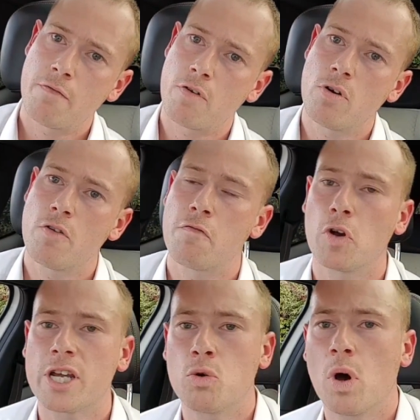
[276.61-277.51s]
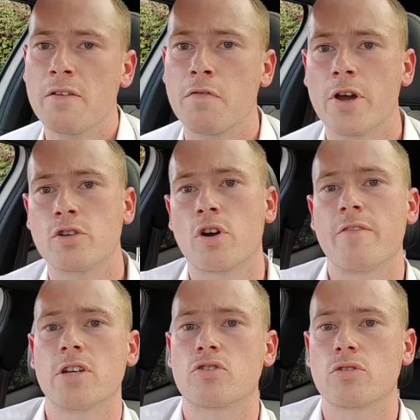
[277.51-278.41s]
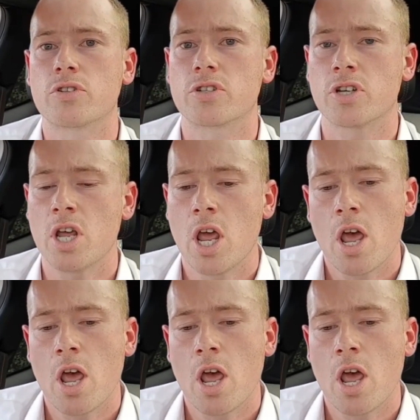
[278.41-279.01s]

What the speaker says: for fully qualified driving instructors.